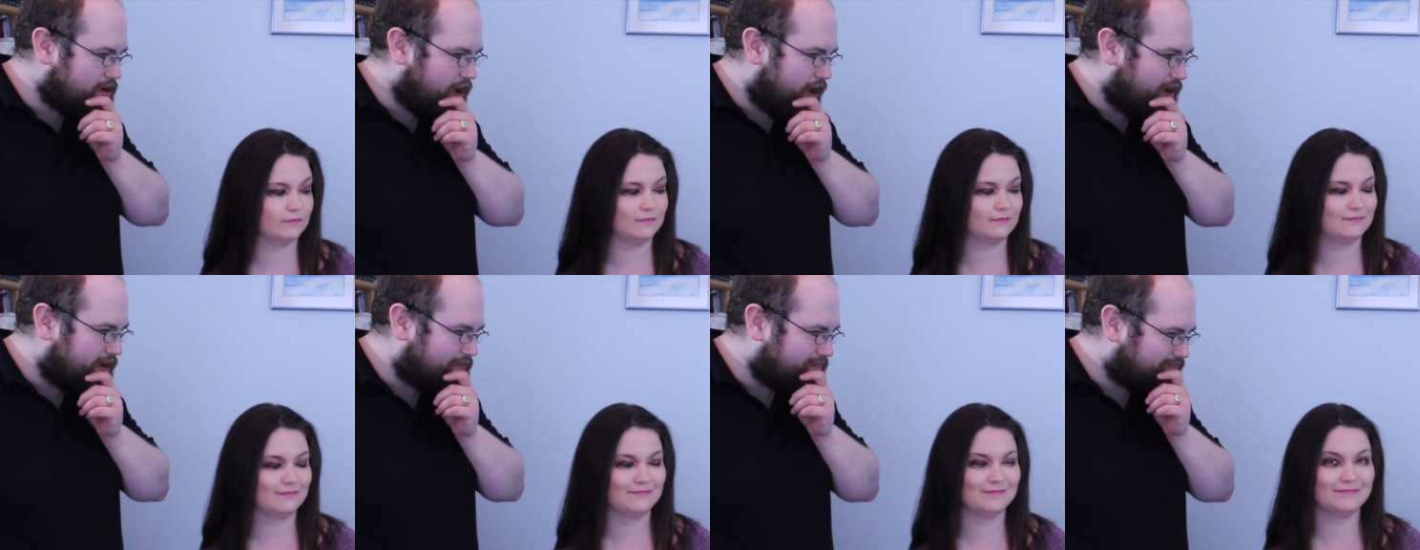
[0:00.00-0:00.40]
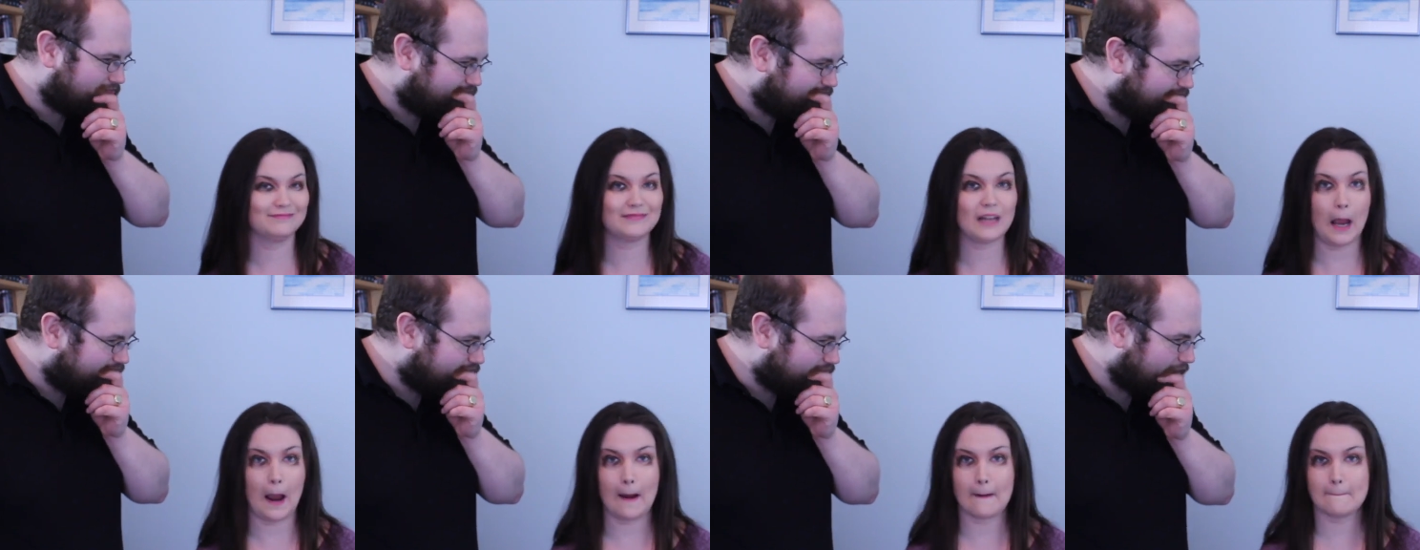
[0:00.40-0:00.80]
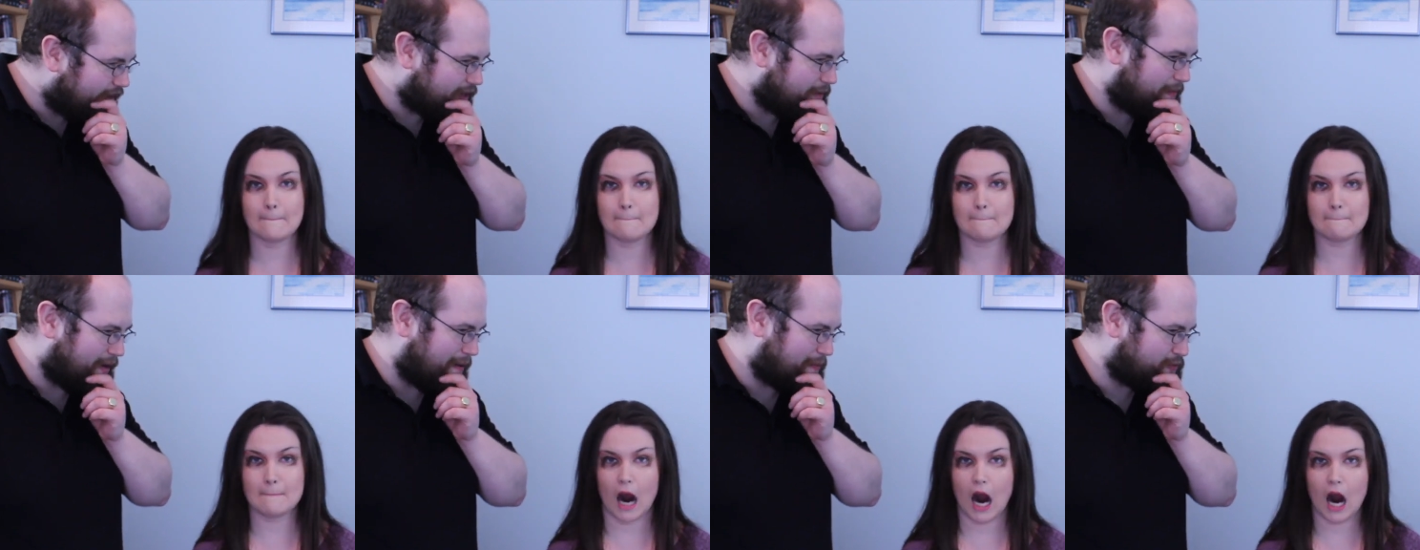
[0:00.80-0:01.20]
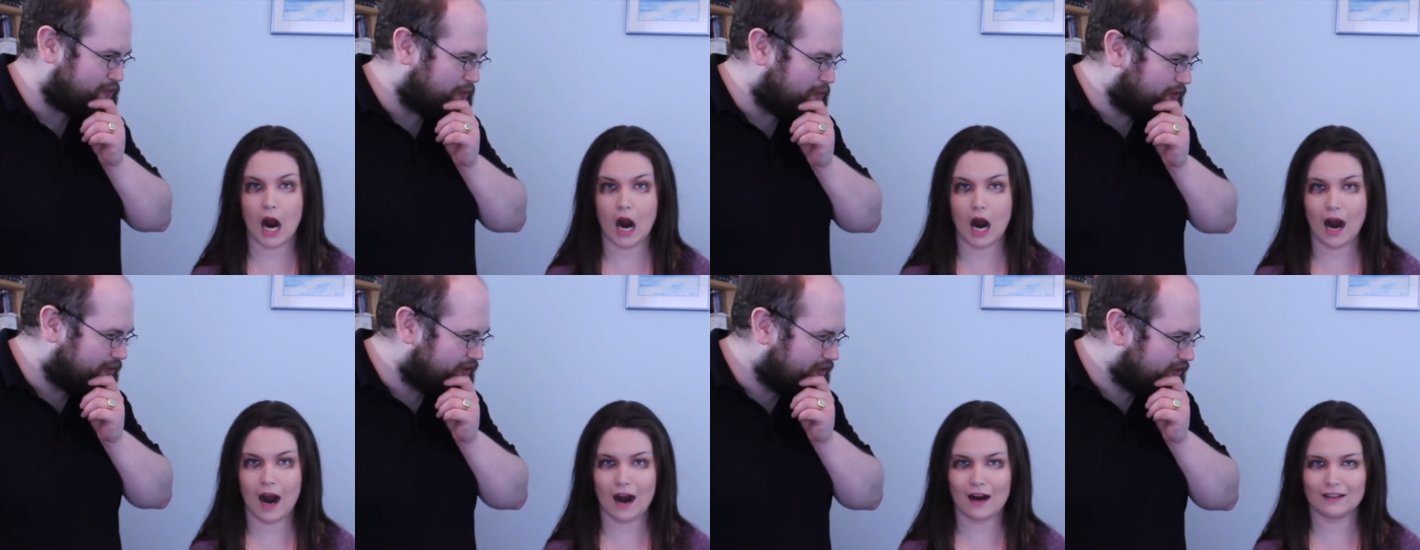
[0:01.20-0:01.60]
Speaker 1: I can pop
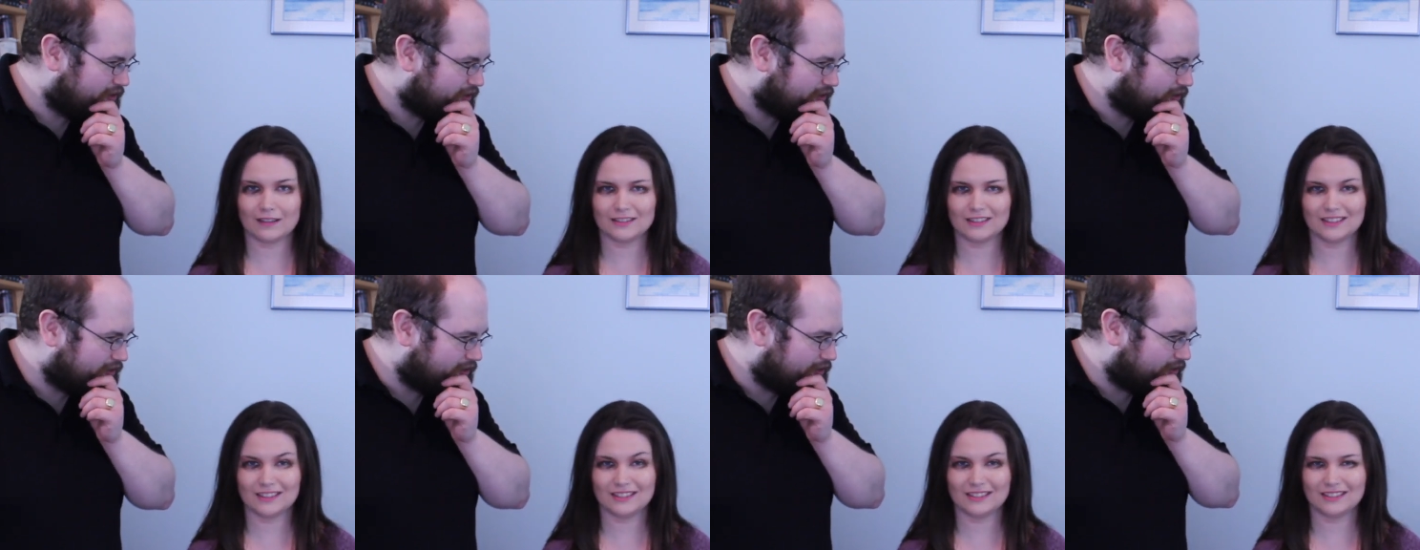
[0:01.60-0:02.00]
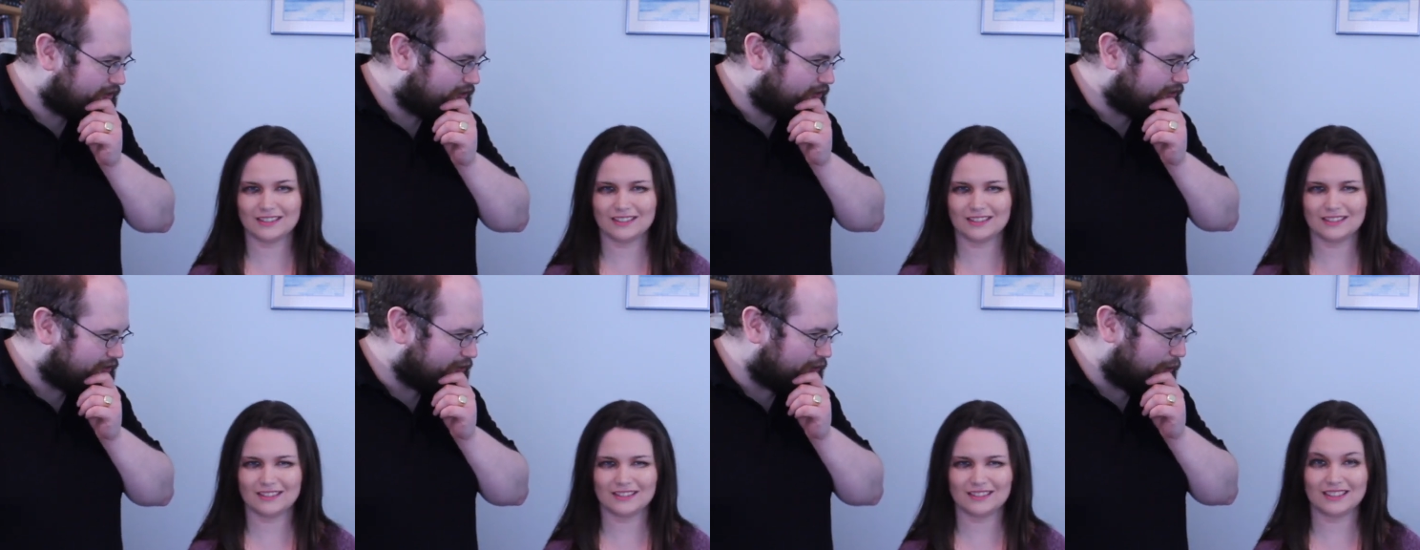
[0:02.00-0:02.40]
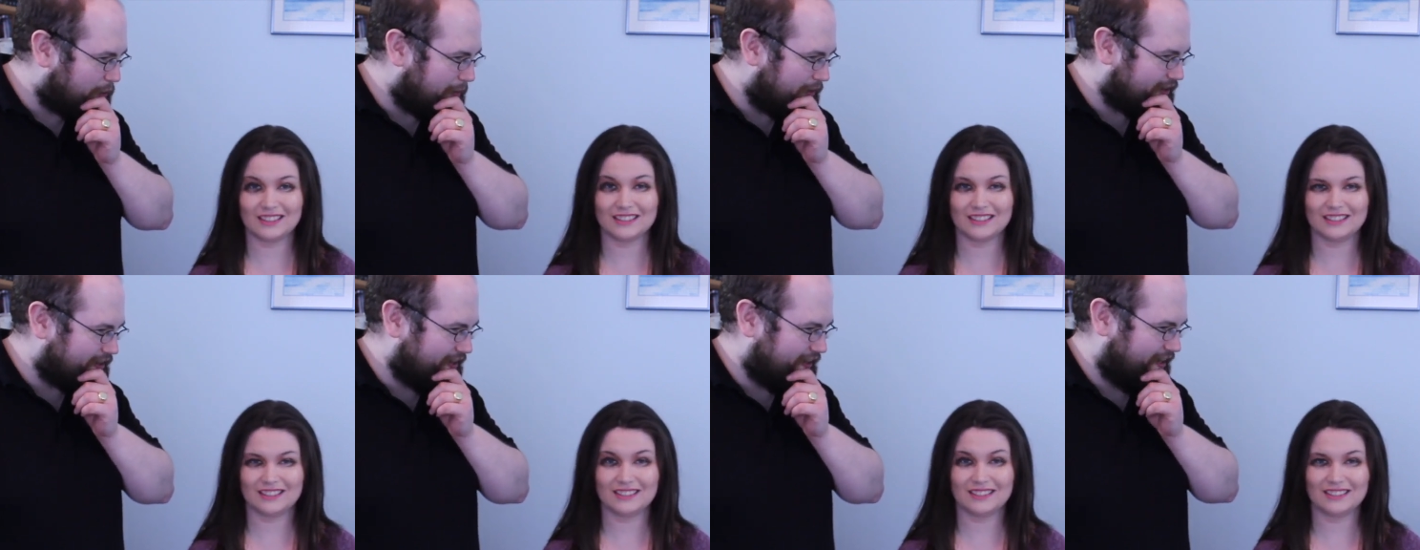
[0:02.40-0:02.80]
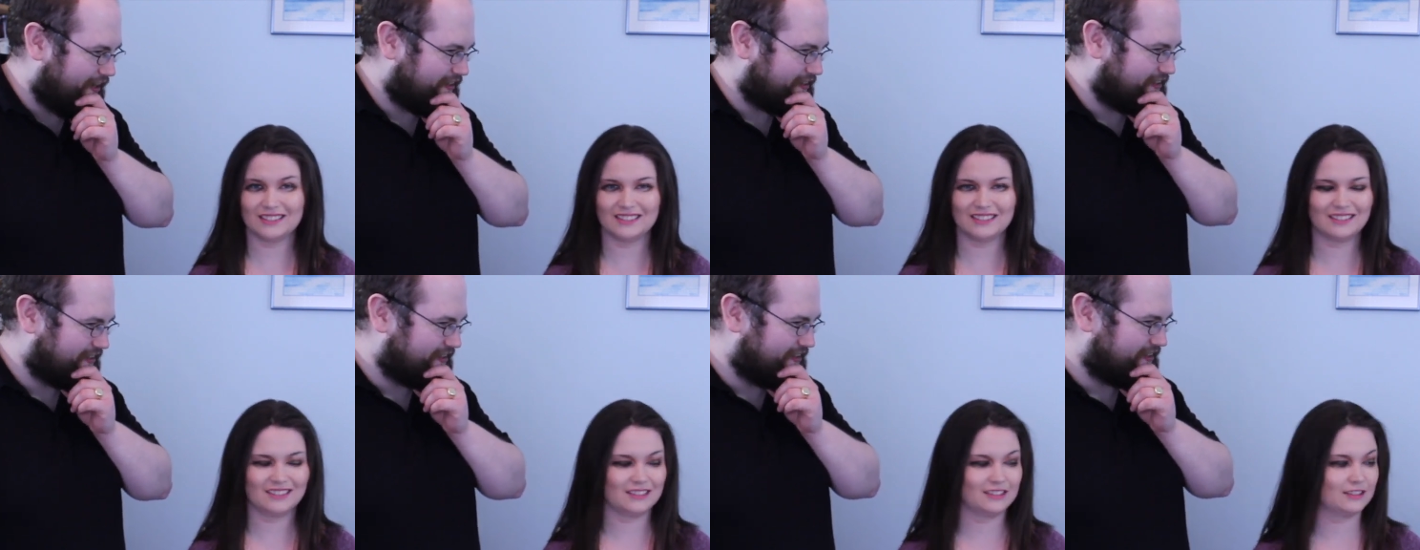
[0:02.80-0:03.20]
too. Oh my
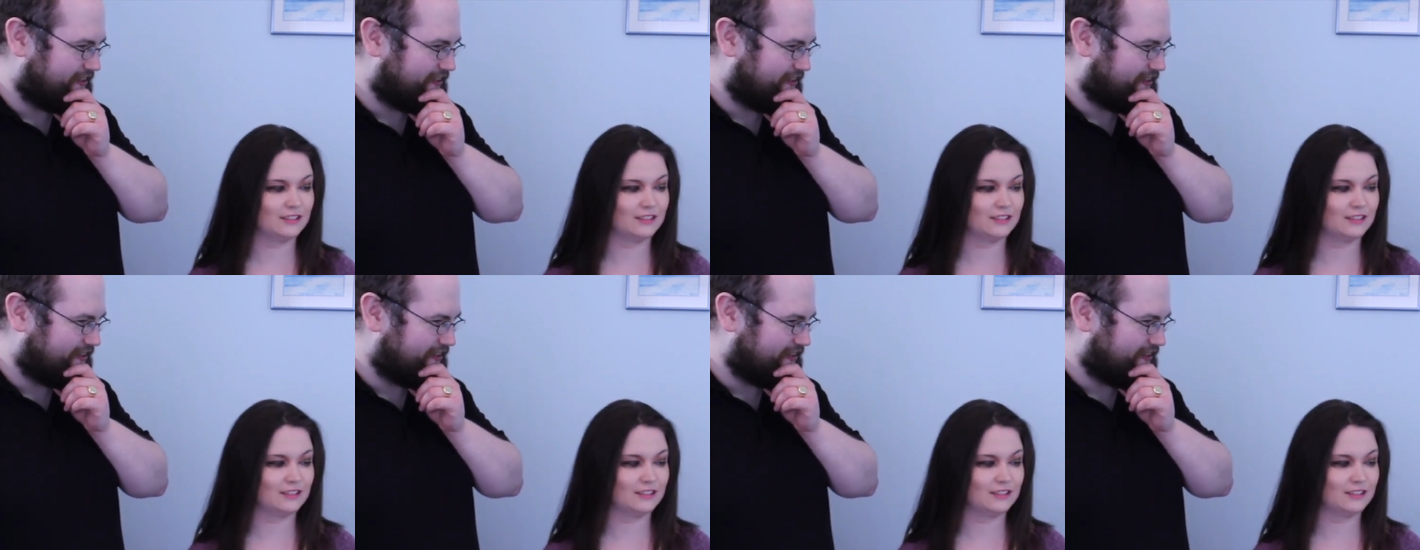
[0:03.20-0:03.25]
god.